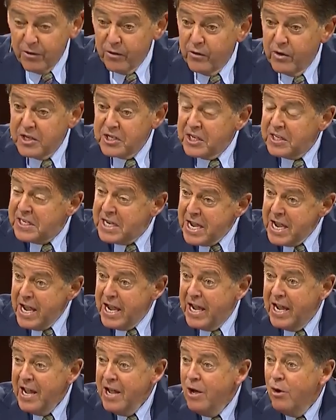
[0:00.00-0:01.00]
There is a
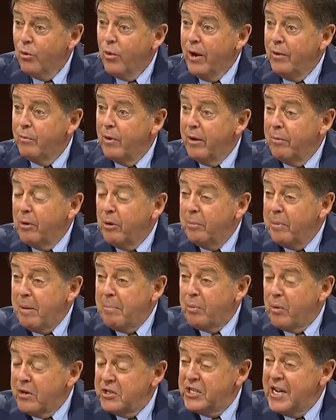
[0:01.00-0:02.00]
day when we will be
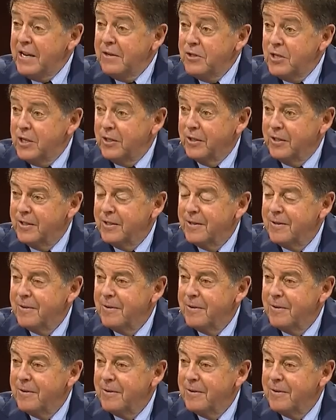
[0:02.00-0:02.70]
presented.